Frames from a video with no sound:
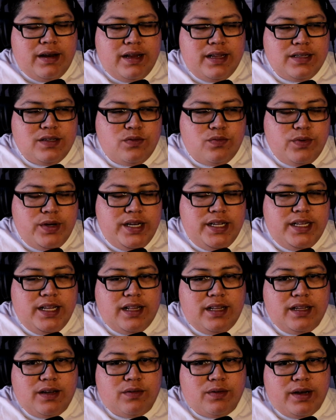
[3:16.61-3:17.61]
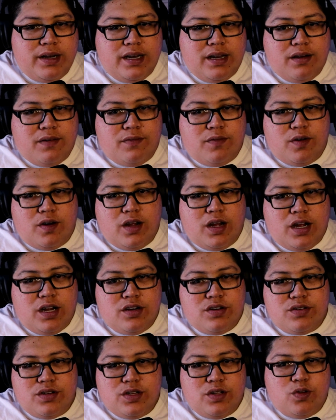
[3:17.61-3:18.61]
is retailing right now for
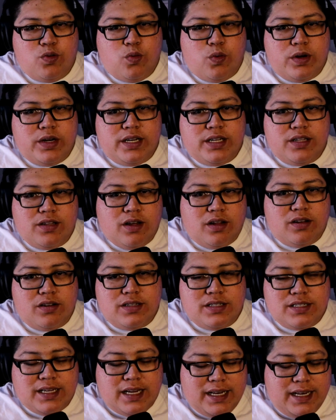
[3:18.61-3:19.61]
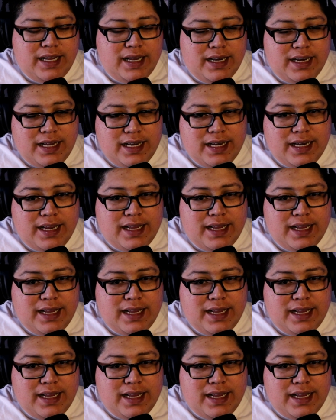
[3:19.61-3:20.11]
$120 Canadian,